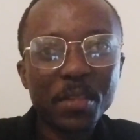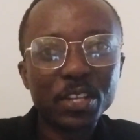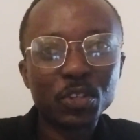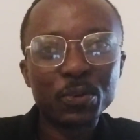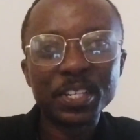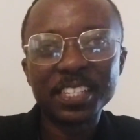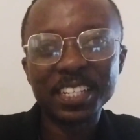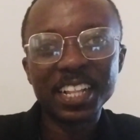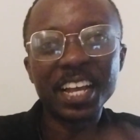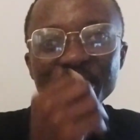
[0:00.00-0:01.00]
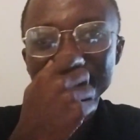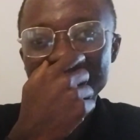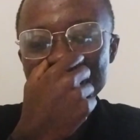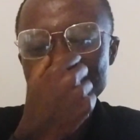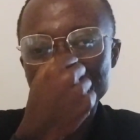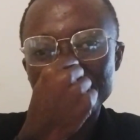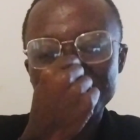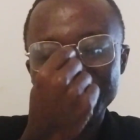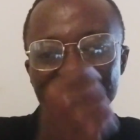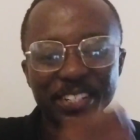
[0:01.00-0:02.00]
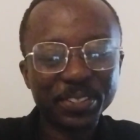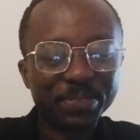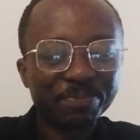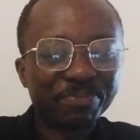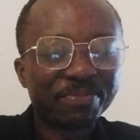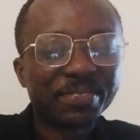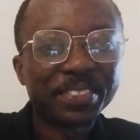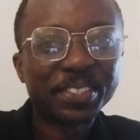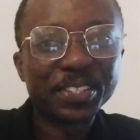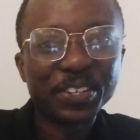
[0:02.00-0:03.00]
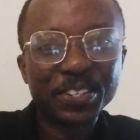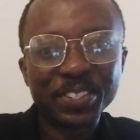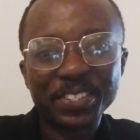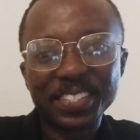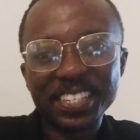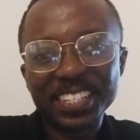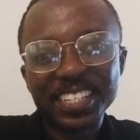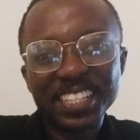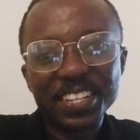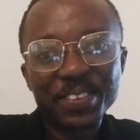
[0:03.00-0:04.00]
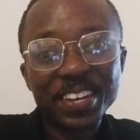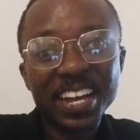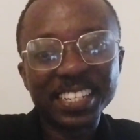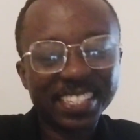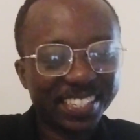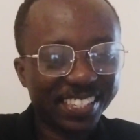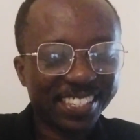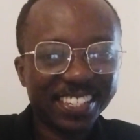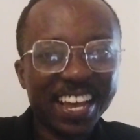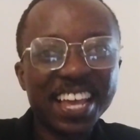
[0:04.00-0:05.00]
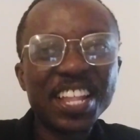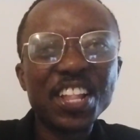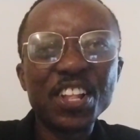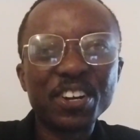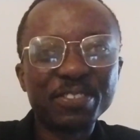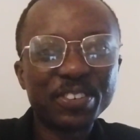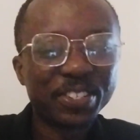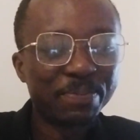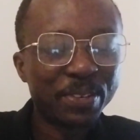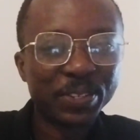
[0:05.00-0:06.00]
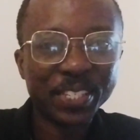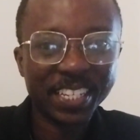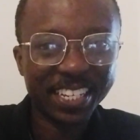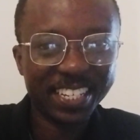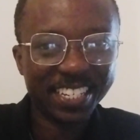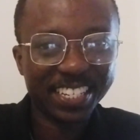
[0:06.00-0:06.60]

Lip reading: It's always a delight to come your way, you know, because the way I love good music,